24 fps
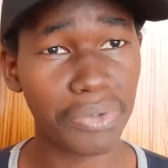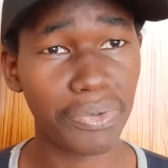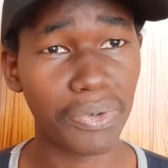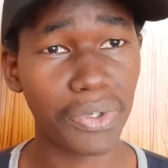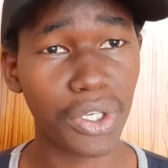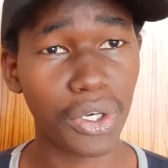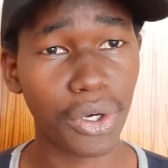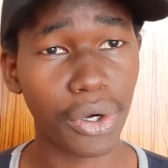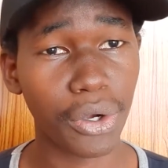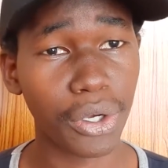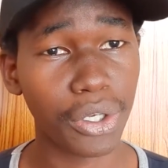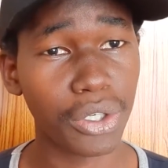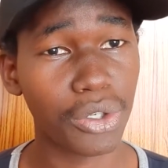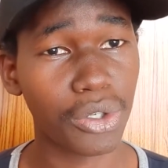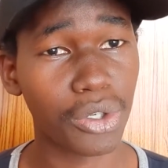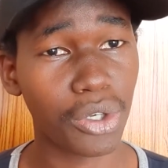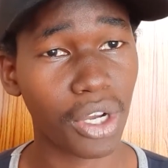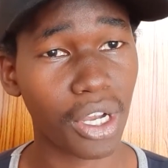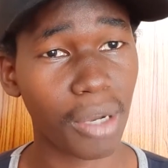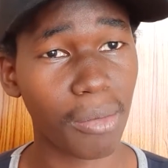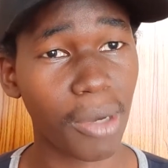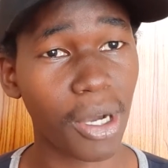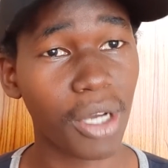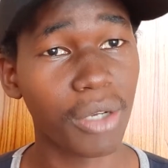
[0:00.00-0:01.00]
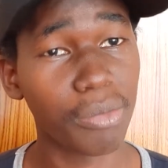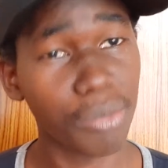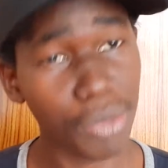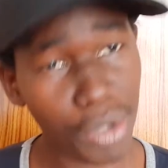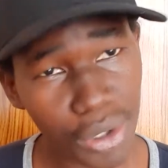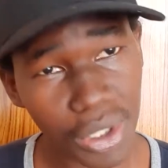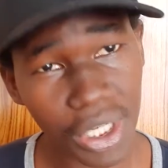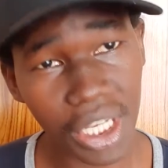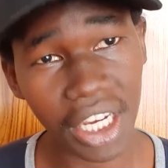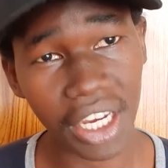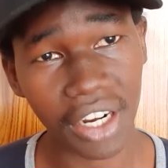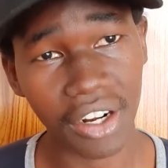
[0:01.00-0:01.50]
video, we're going to talk about
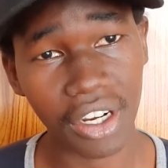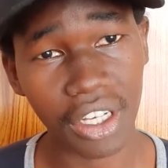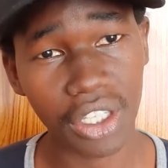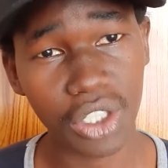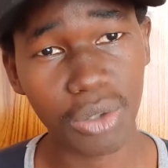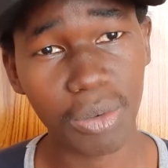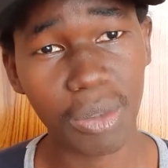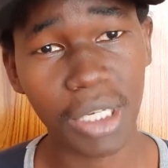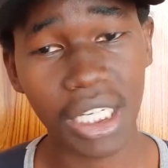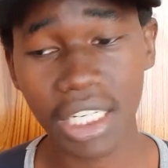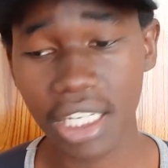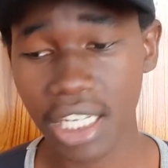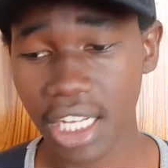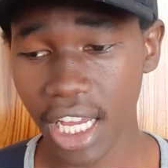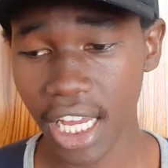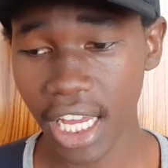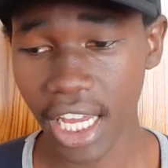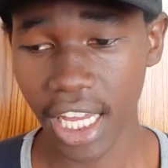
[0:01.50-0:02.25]
music arrangement.